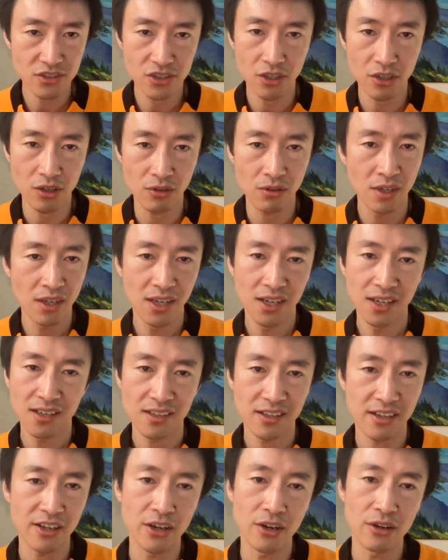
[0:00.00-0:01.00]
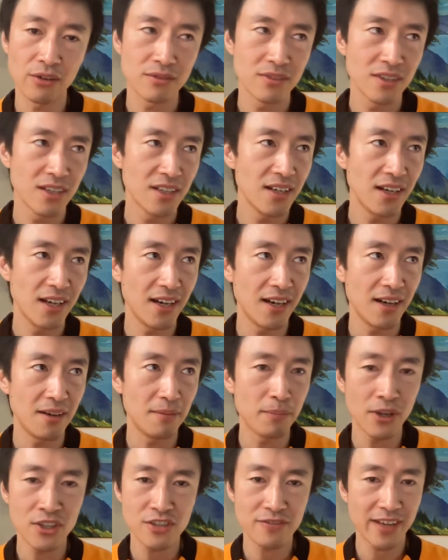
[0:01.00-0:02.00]
So, you know, uh,
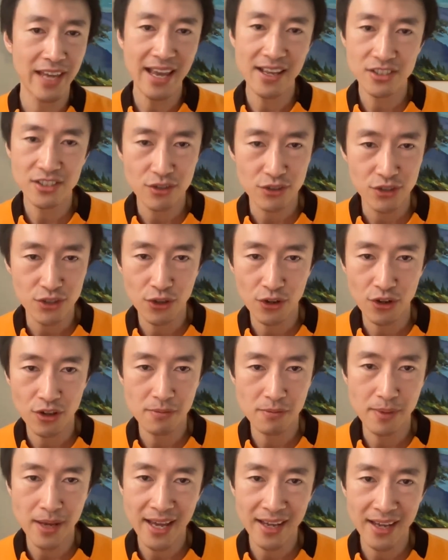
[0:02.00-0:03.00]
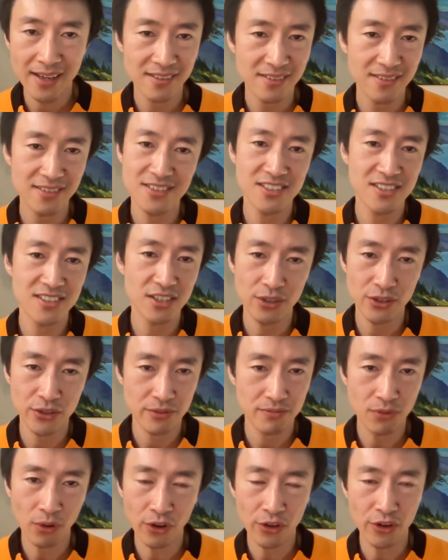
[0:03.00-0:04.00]
bunch of gangsters go to the bank, steal
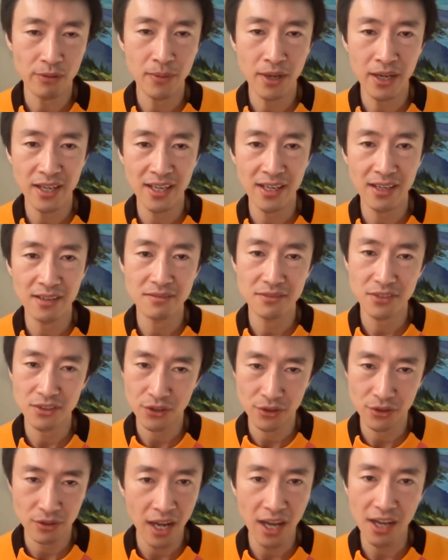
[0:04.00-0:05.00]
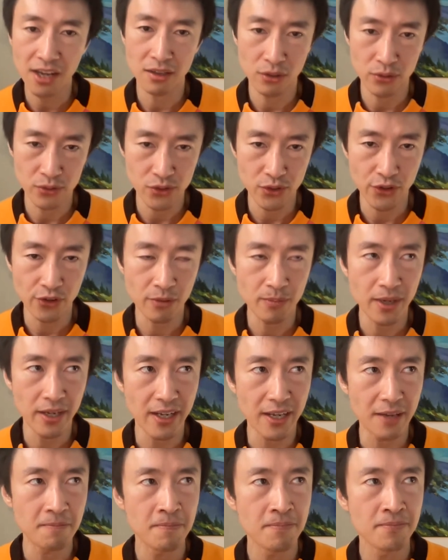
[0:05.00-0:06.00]
all your money, you're not going to lose all your
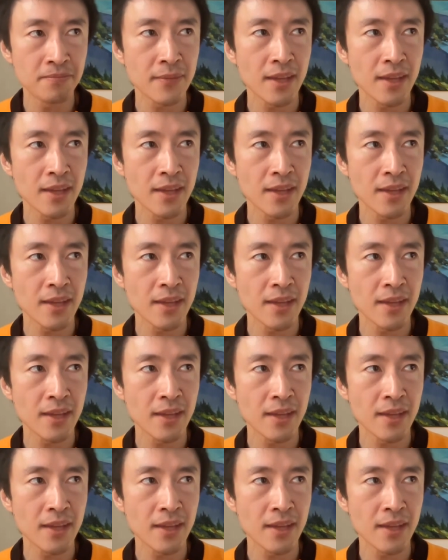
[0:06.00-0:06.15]
money.